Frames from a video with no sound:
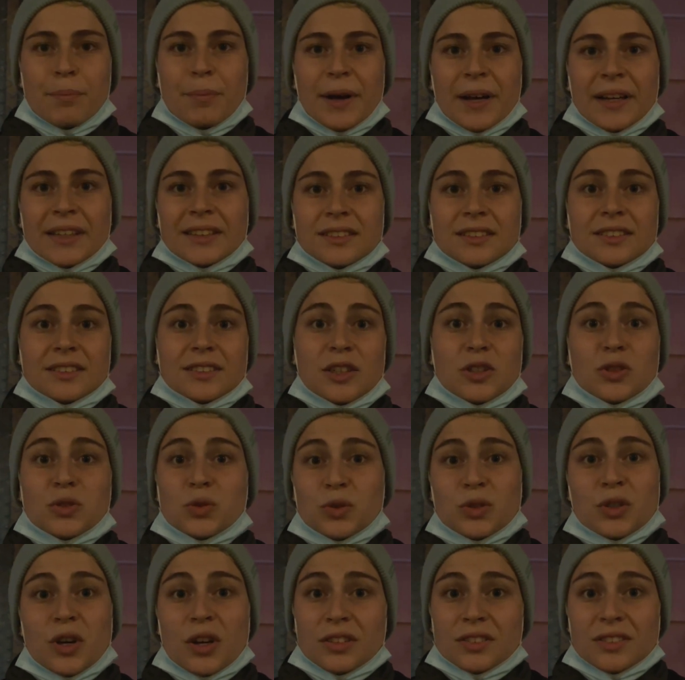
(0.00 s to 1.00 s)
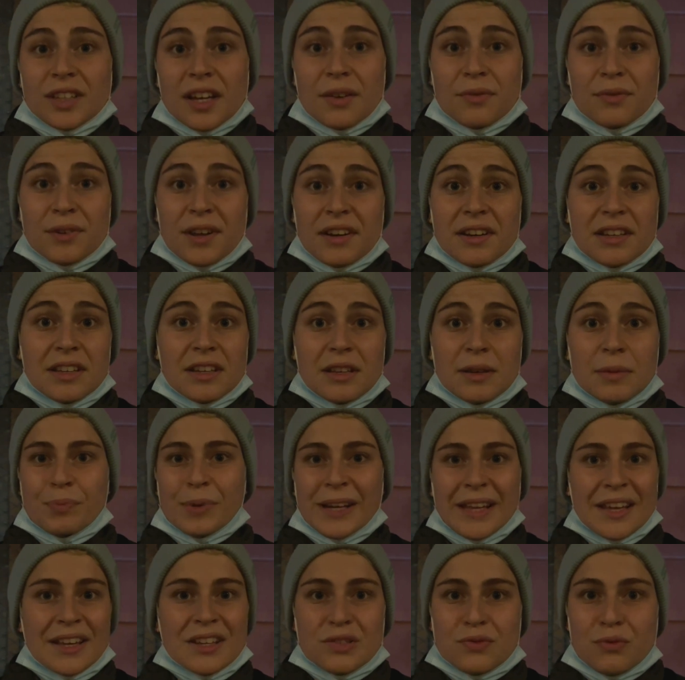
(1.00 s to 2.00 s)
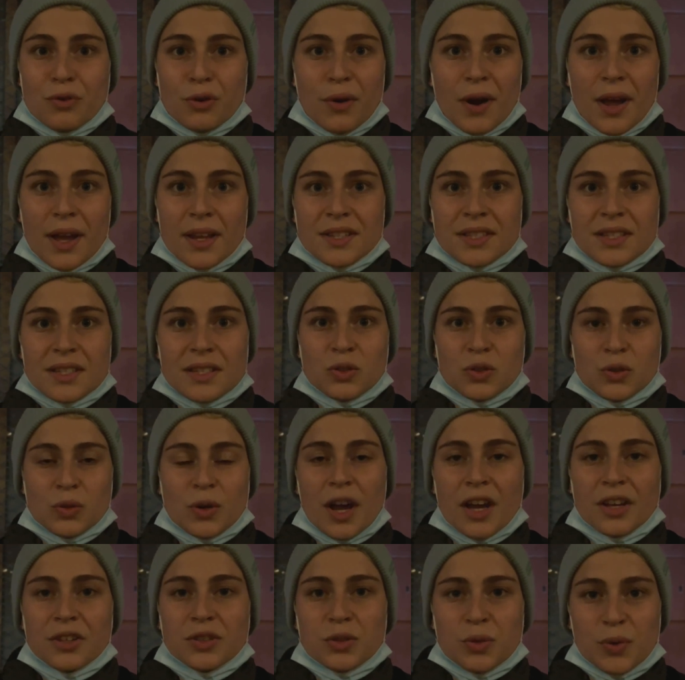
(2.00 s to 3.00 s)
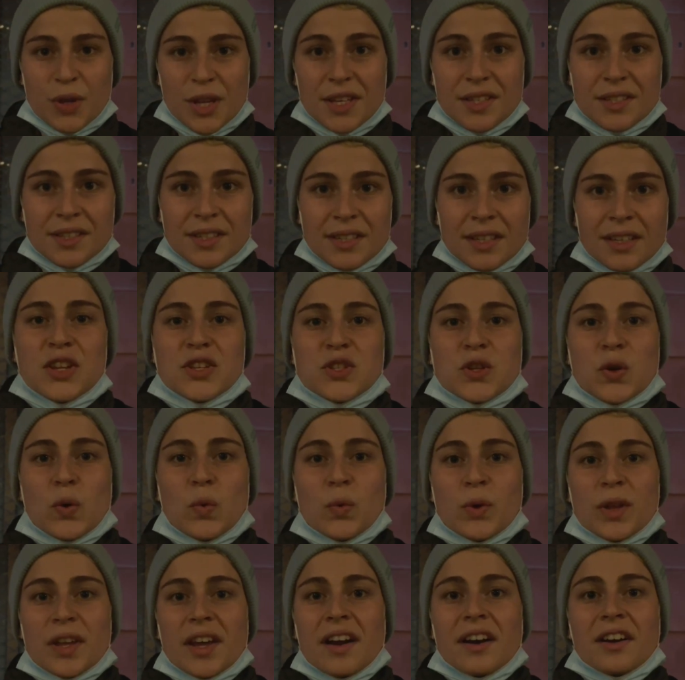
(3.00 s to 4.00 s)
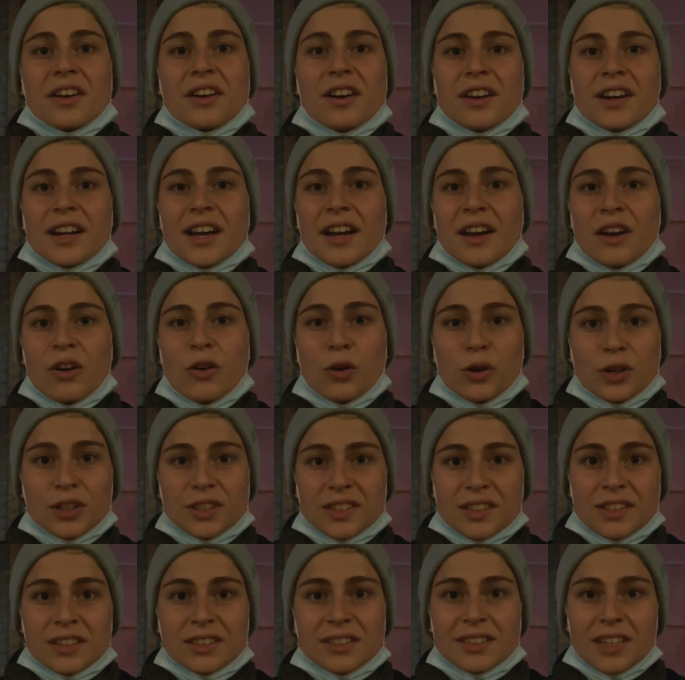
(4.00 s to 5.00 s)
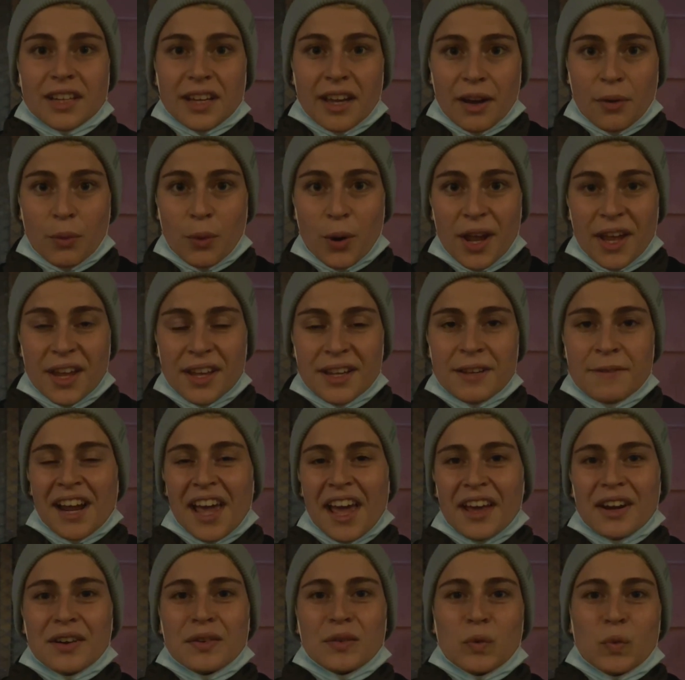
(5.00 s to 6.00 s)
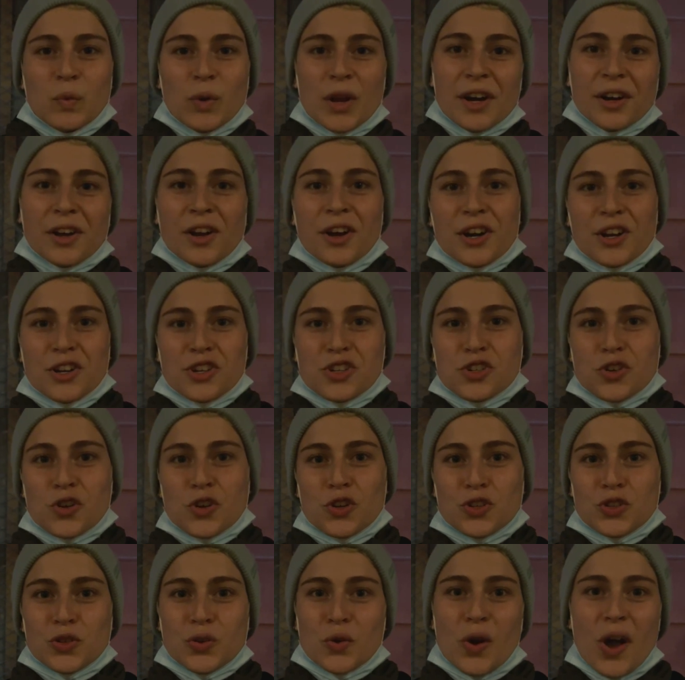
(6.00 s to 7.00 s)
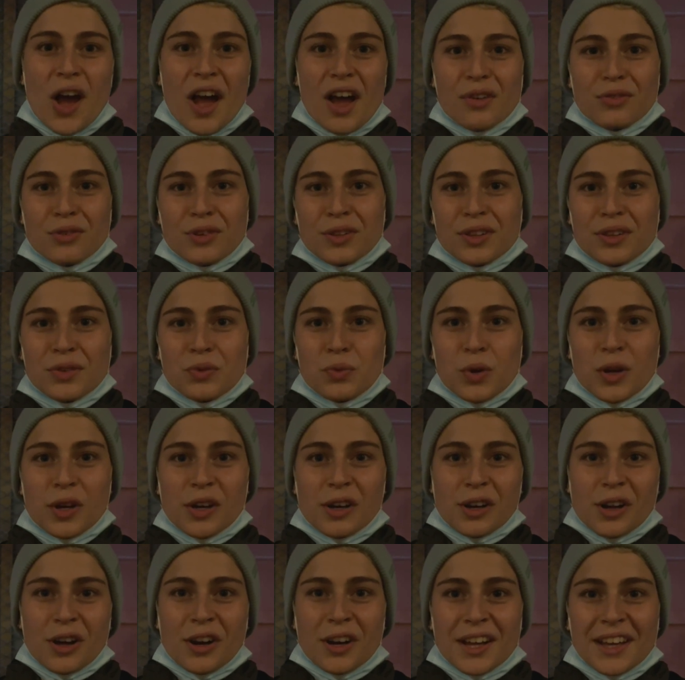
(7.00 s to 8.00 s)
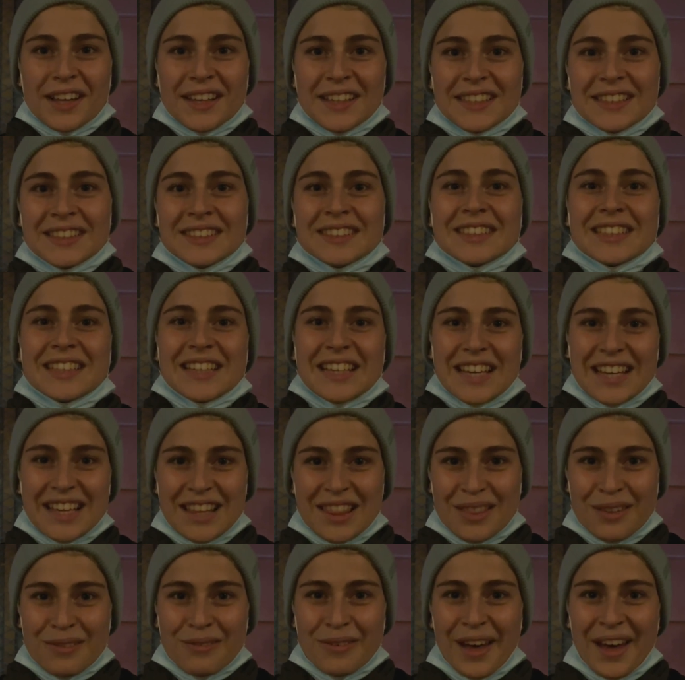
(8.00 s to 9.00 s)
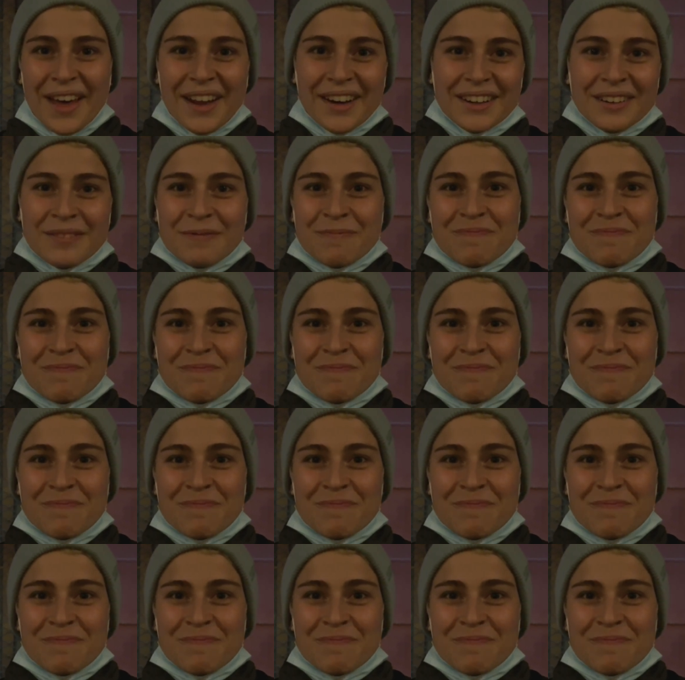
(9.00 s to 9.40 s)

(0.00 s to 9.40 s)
but they do not have any place for us tonight to eat, so we are gonna order takeaway, and we are gonna show you everything we are gonna eat in the van.